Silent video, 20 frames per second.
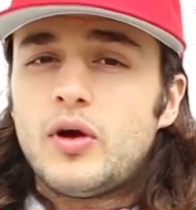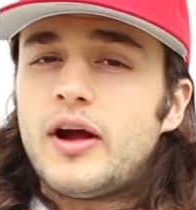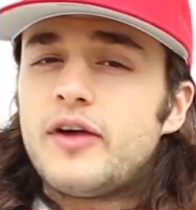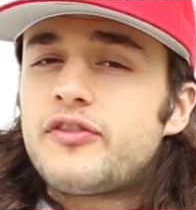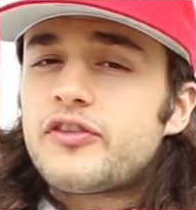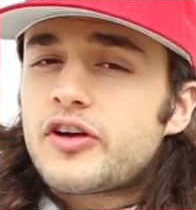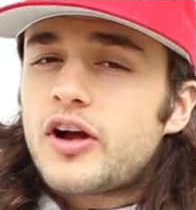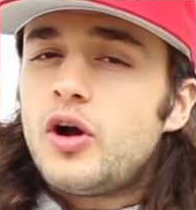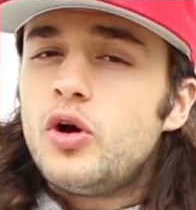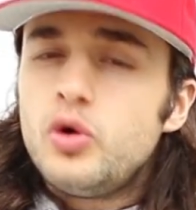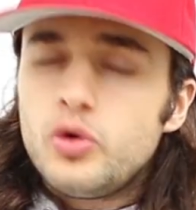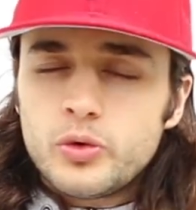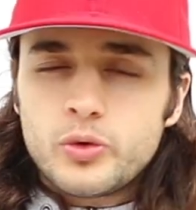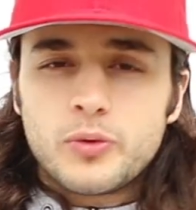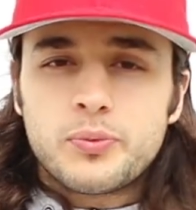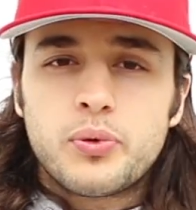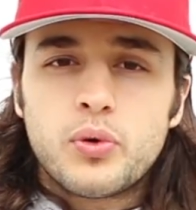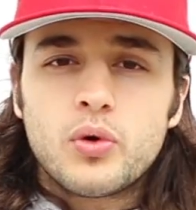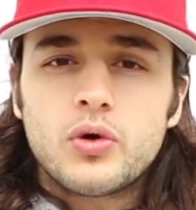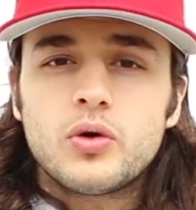I forgot who the
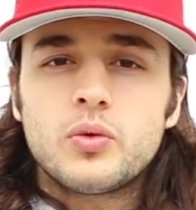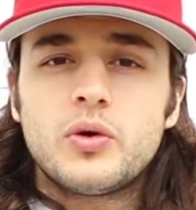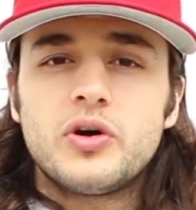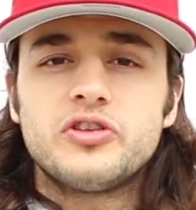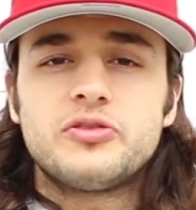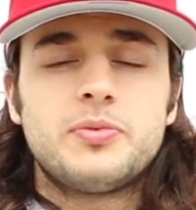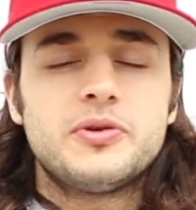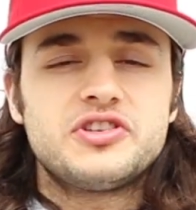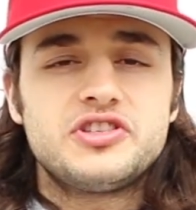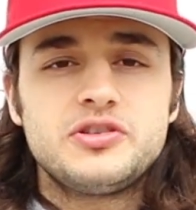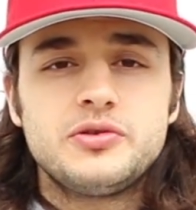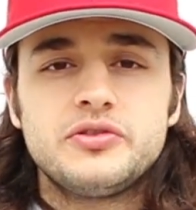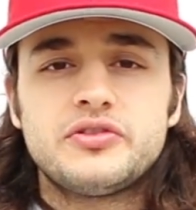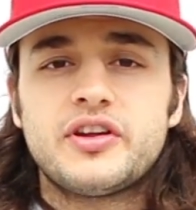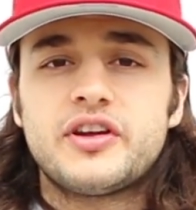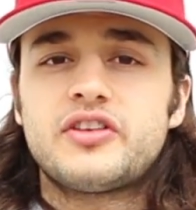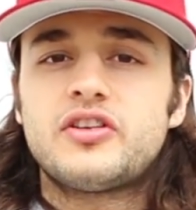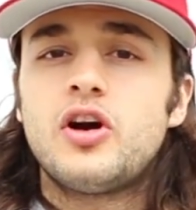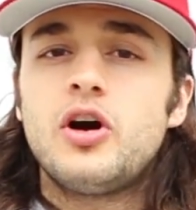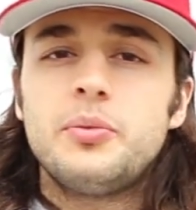reporter was, but she was
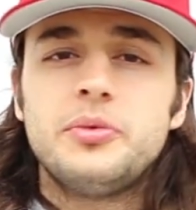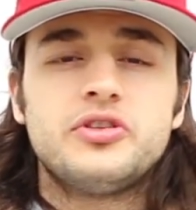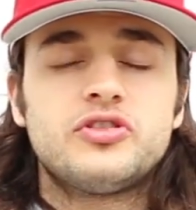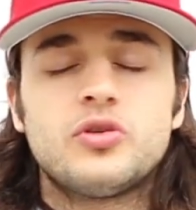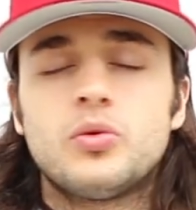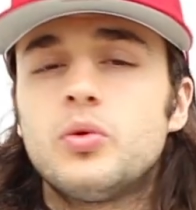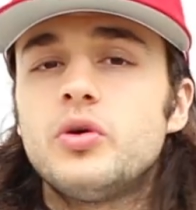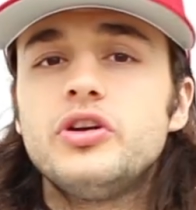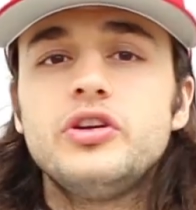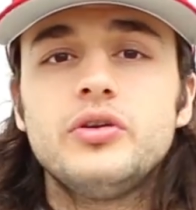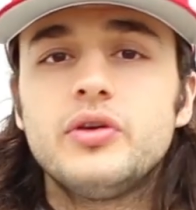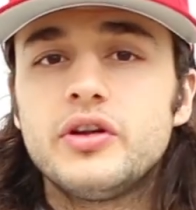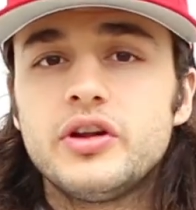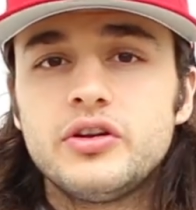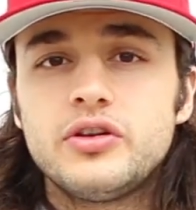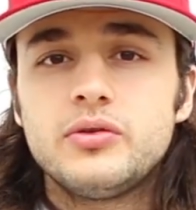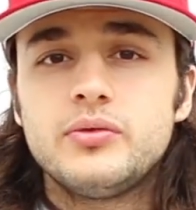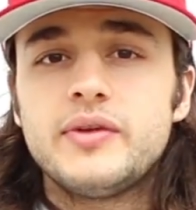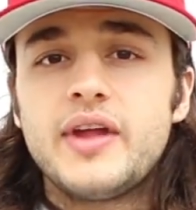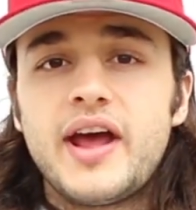like, Kobe, so what are you
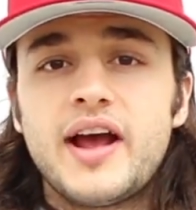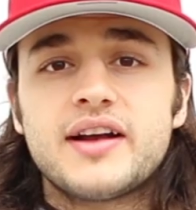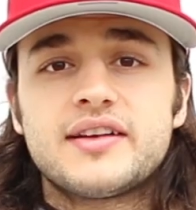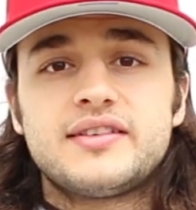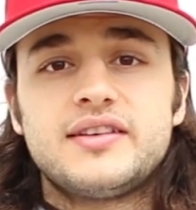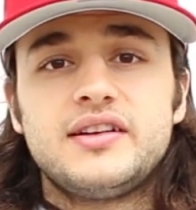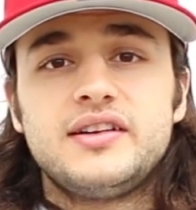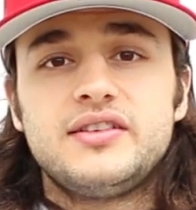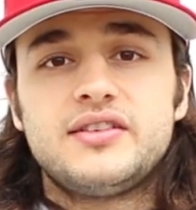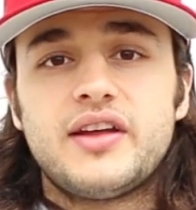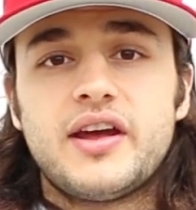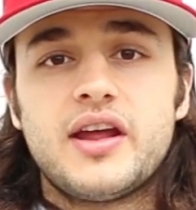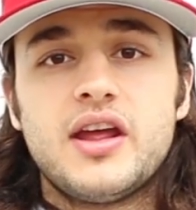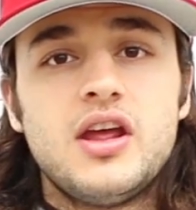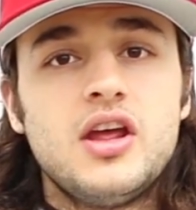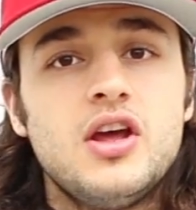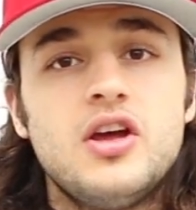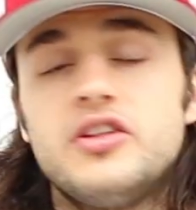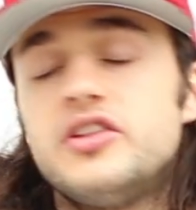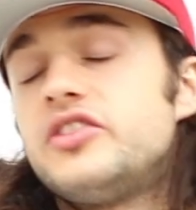gonna do next? And he's like,
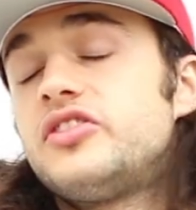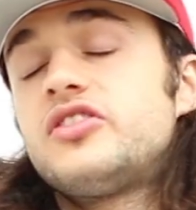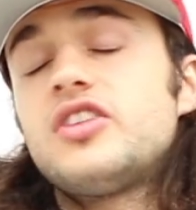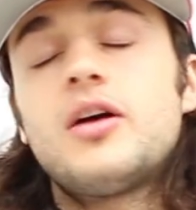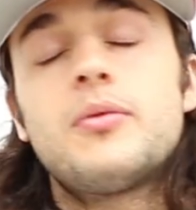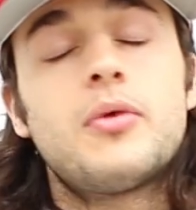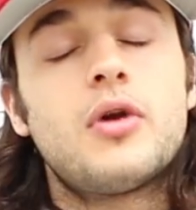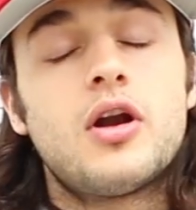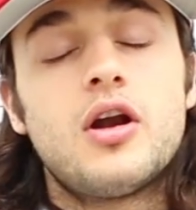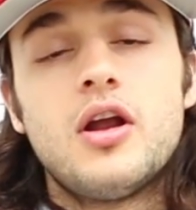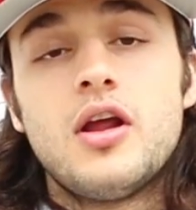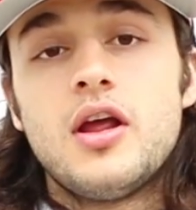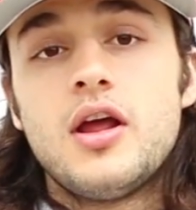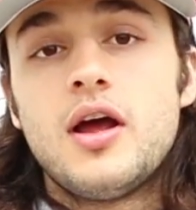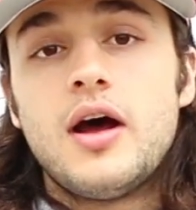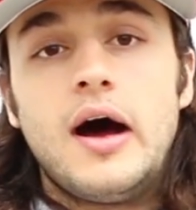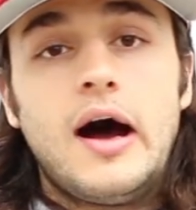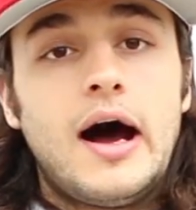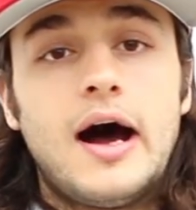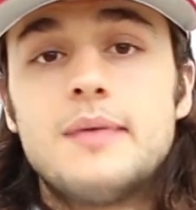this summer,
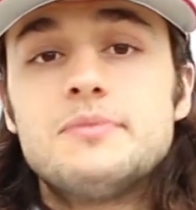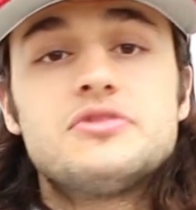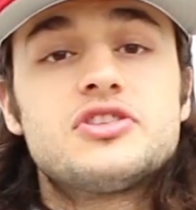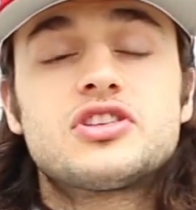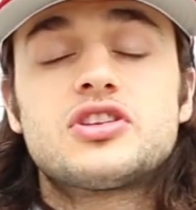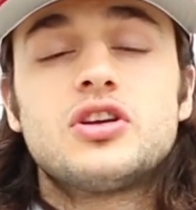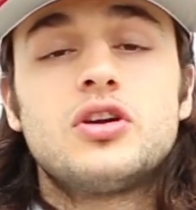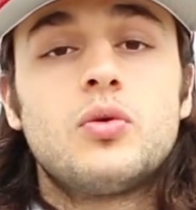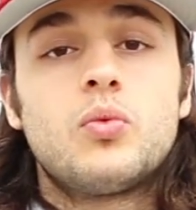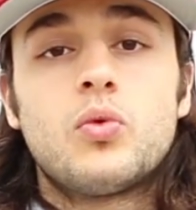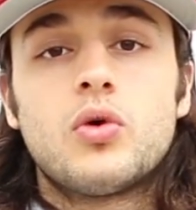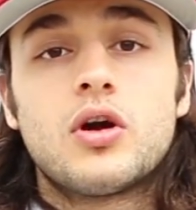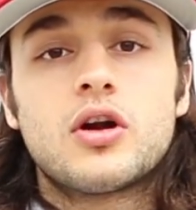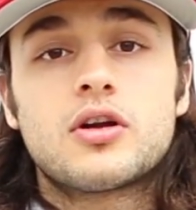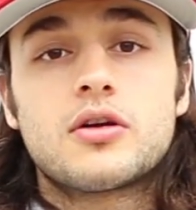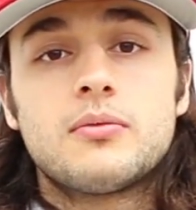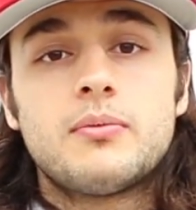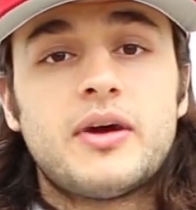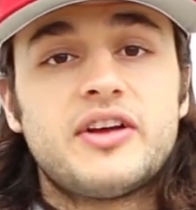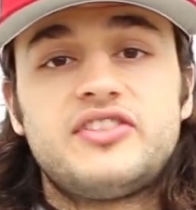I'm just gonna work
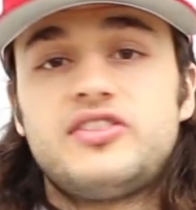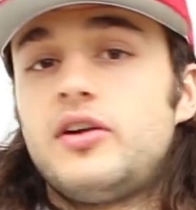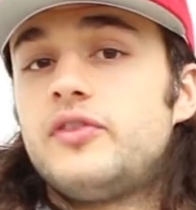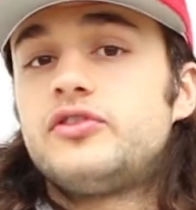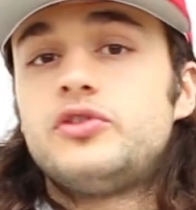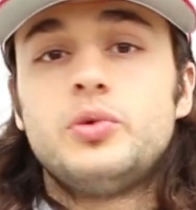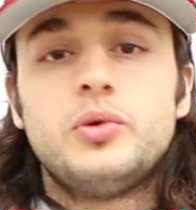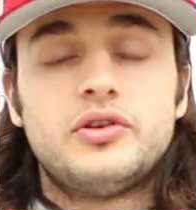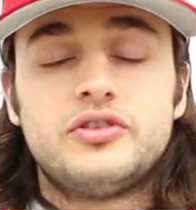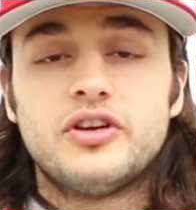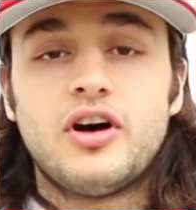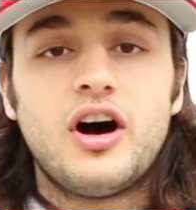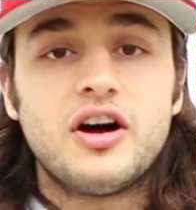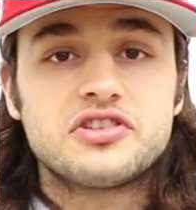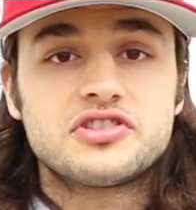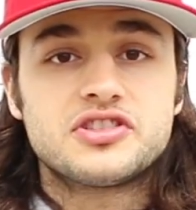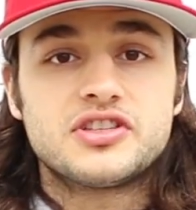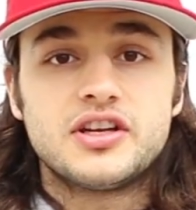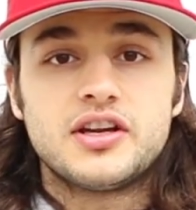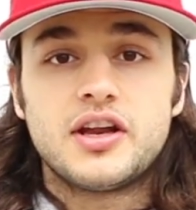myself to
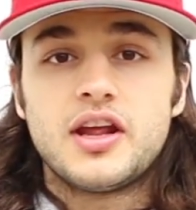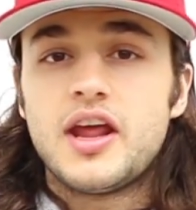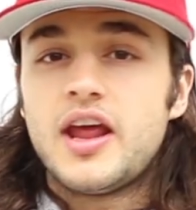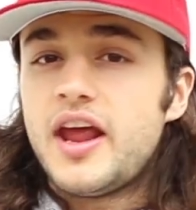exhaustion.